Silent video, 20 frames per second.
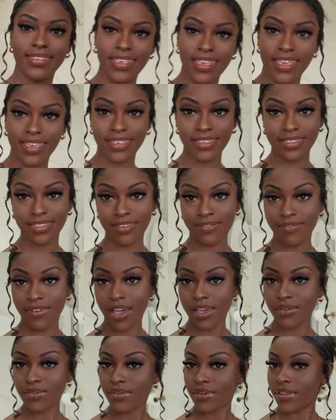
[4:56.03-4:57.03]
is the
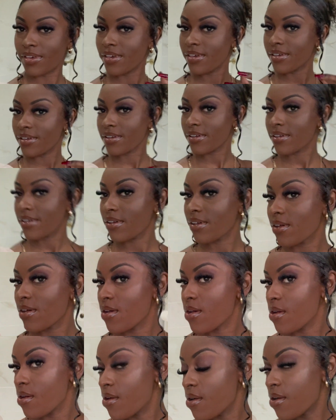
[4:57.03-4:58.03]
final look
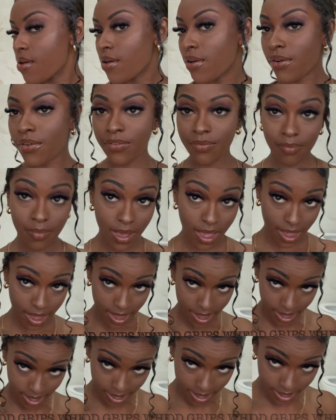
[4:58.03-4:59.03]
of
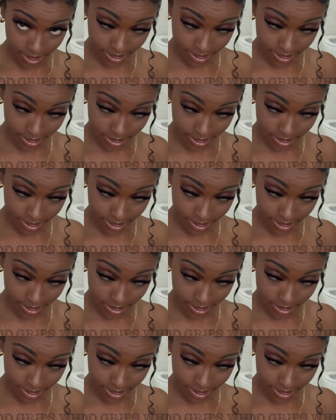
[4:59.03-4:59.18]
my